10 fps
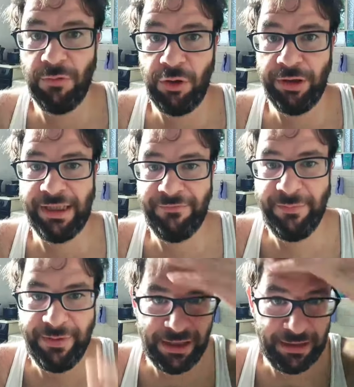Morning,
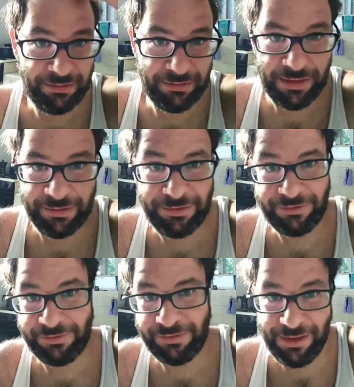everybody. I
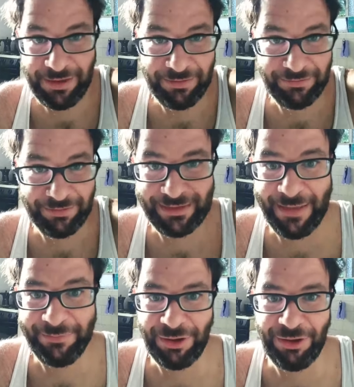just
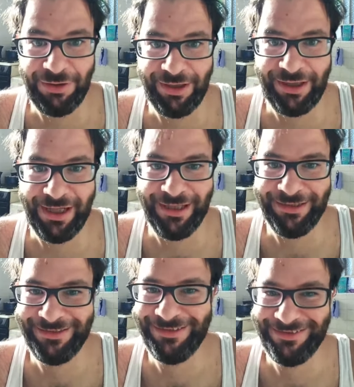escaped the hurricane.
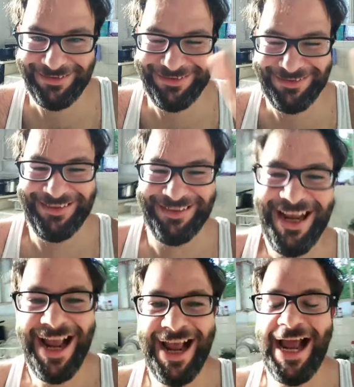
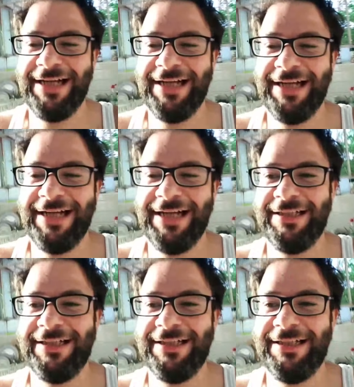Actually,
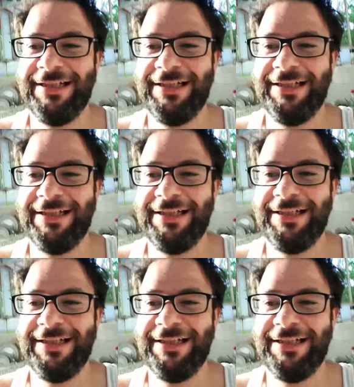the hurricane hasn't even